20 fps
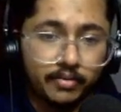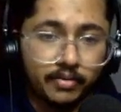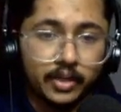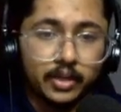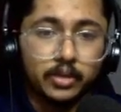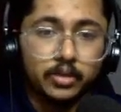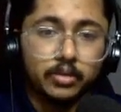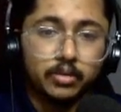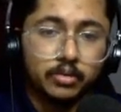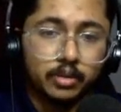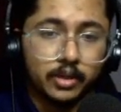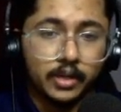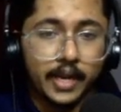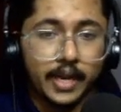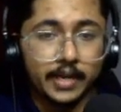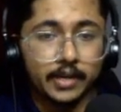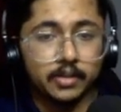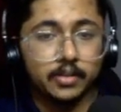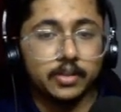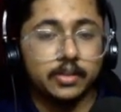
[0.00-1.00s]
He
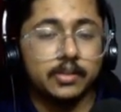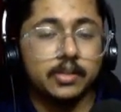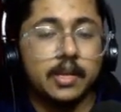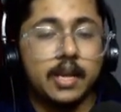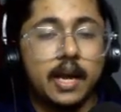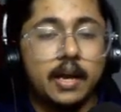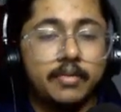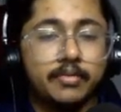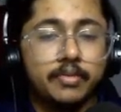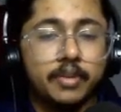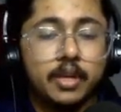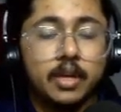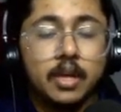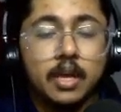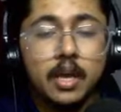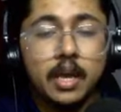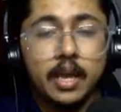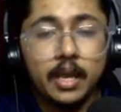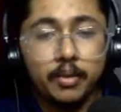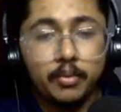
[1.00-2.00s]
created this graph
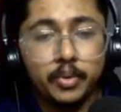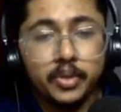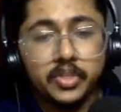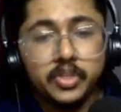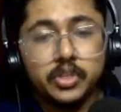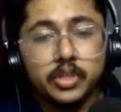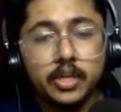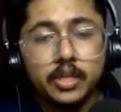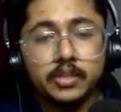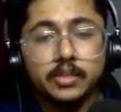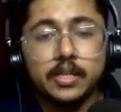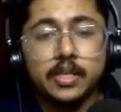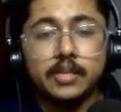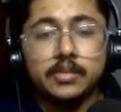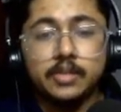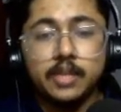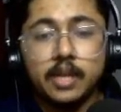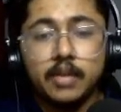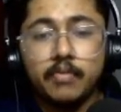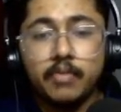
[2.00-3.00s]
in which he says
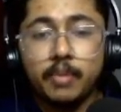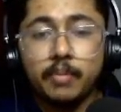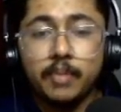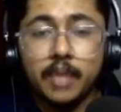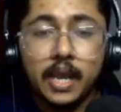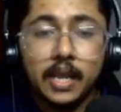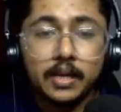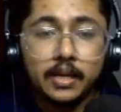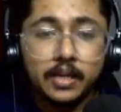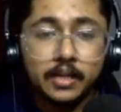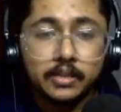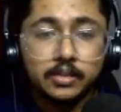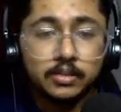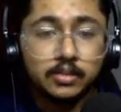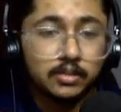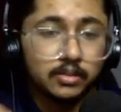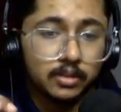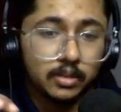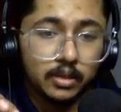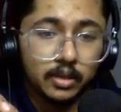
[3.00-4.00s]
that from
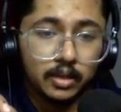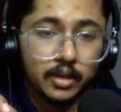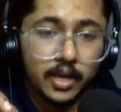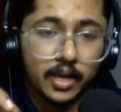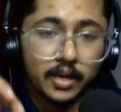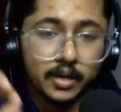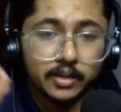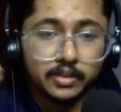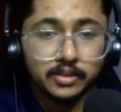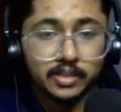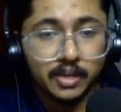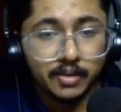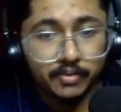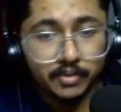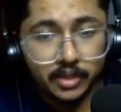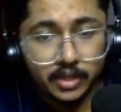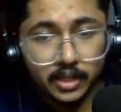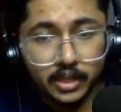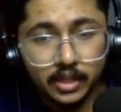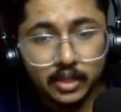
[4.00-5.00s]

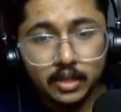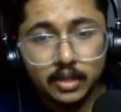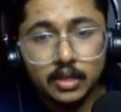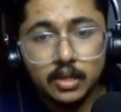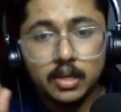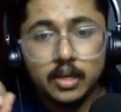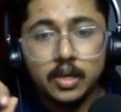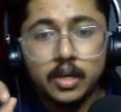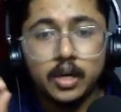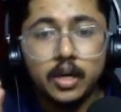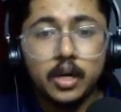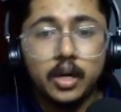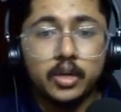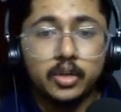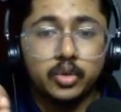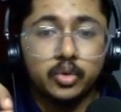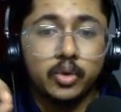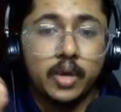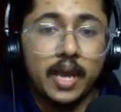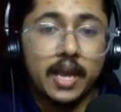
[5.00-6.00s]
1970
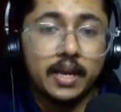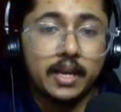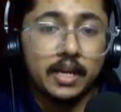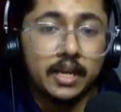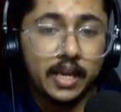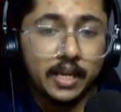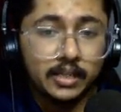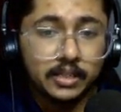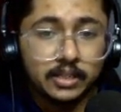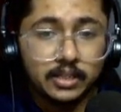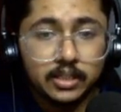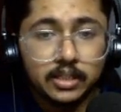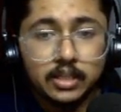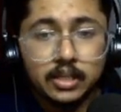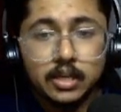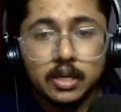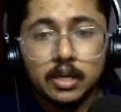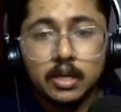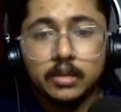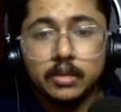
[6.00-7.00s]
to 1980,
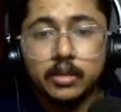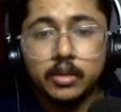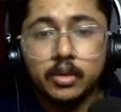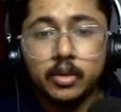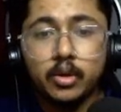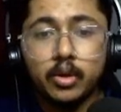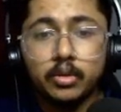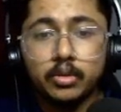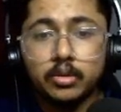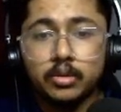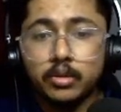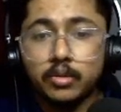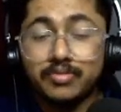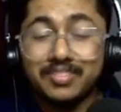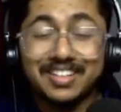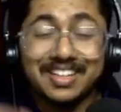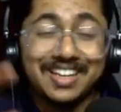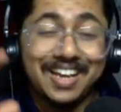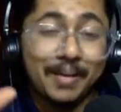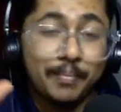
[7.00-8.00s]
the growth of
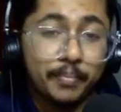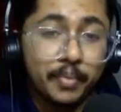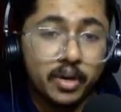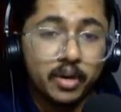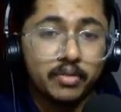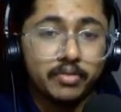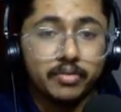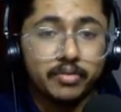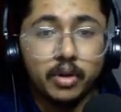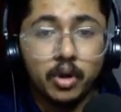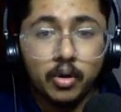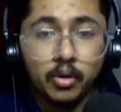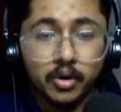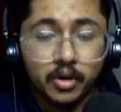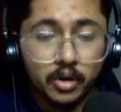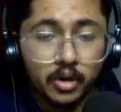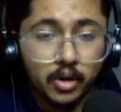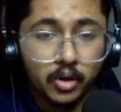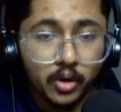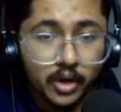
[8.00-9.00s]
the number of
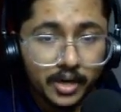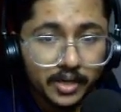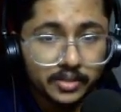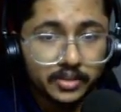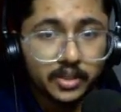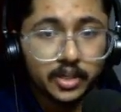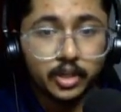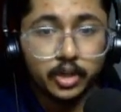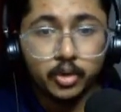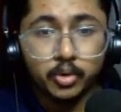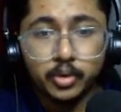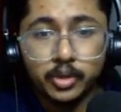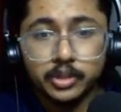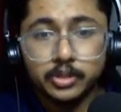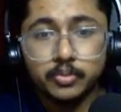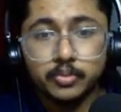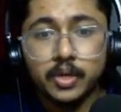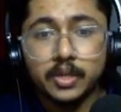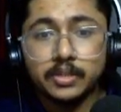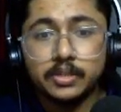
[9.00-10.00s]
lawyers in
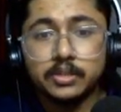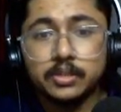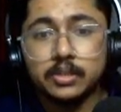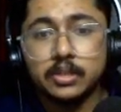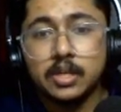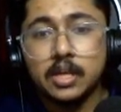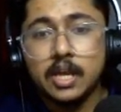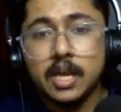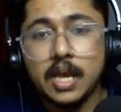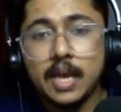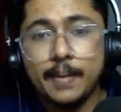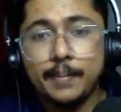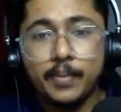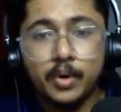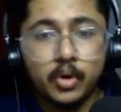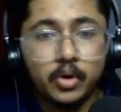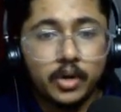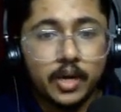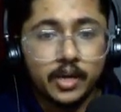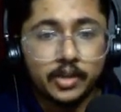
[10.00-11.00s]
US was
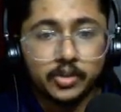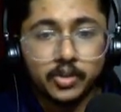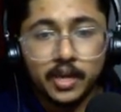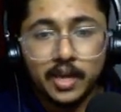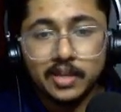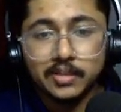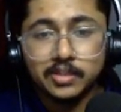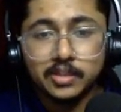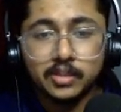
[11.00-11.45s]
about, as you can see,